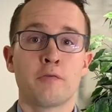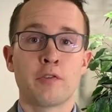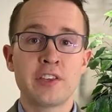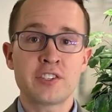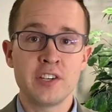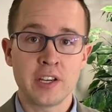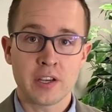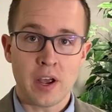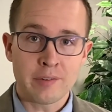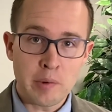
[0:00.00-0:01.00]
For this
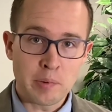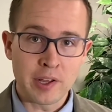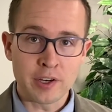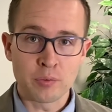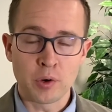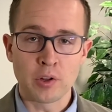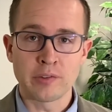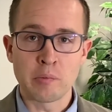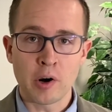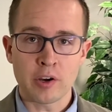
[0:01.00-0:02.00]
sneak, I'm going to be playing a role of
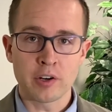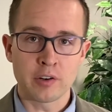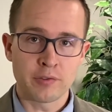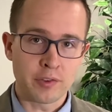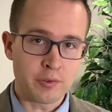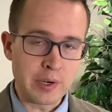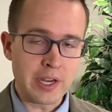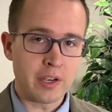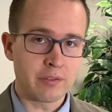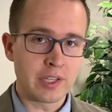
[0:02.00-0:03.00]
a marketer for
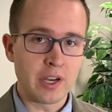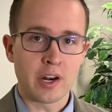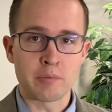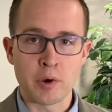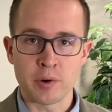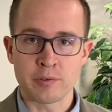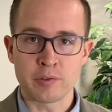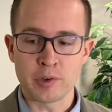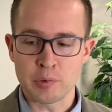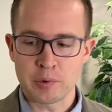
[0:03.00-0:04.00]
3M in the automotive
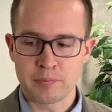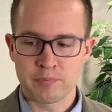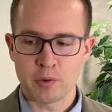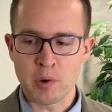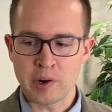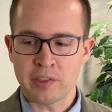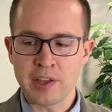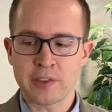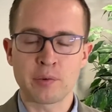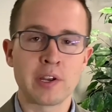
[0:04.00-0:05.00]
group. We want to
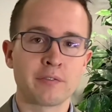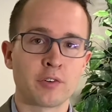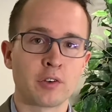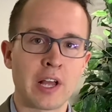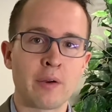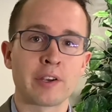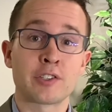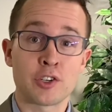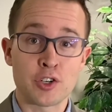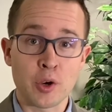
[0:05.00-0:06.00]
thank 3M for allowing
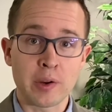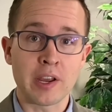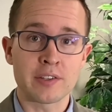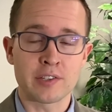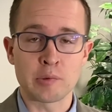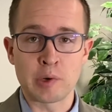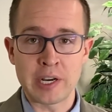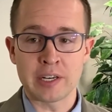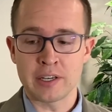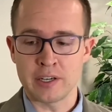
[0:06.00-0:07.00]
us to showcase their
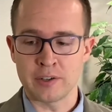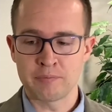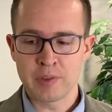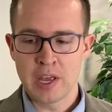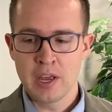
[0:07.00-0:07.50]
brand here.